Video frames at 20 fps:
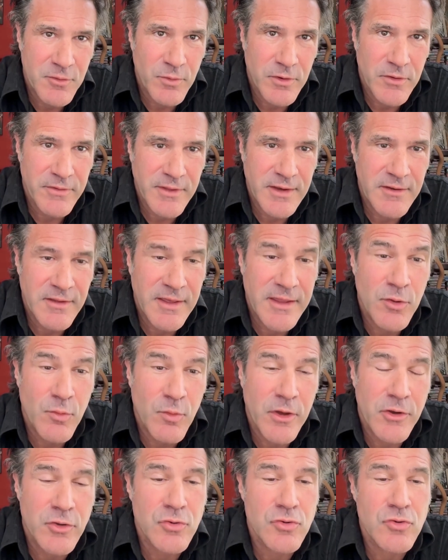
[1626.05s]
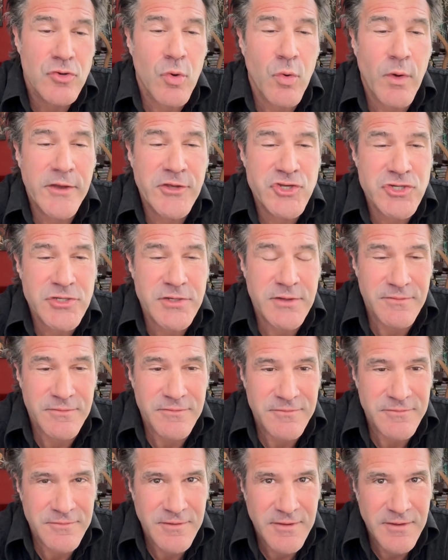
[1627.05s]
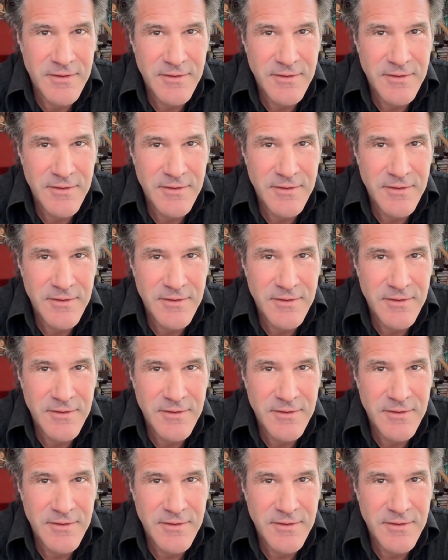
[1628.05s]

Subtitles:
where that anyone who questions